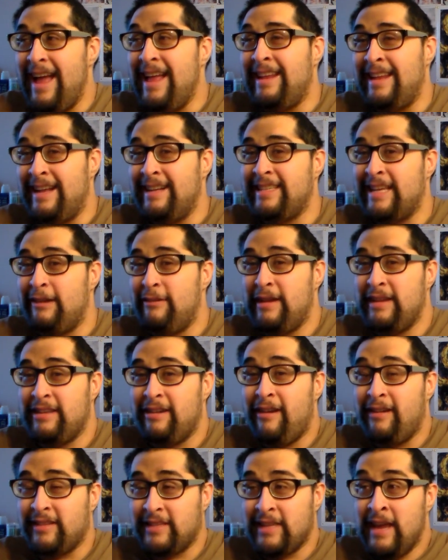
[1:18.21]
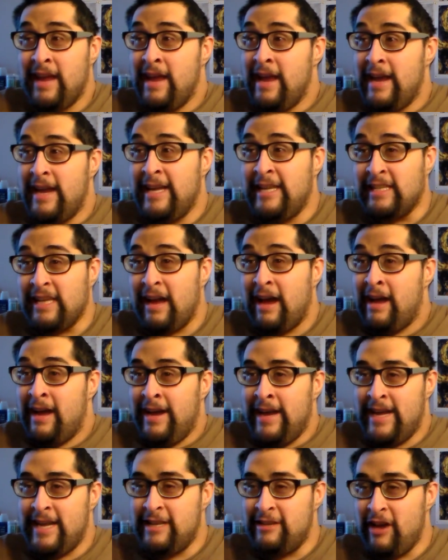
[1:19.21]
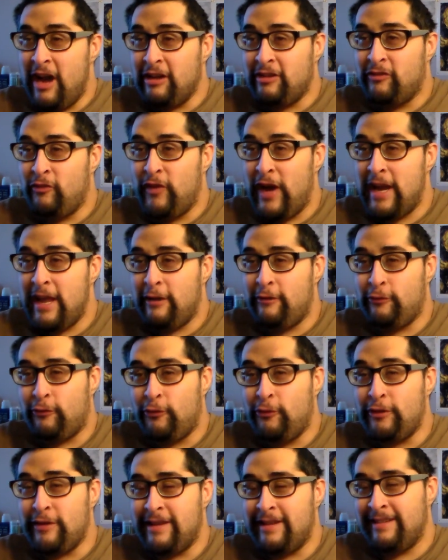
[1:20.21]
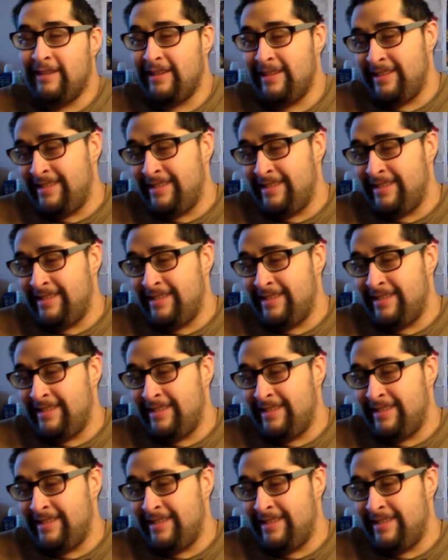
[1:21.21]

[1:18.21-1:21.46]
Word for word: yeah, that's how he talks. He's a he's not very good.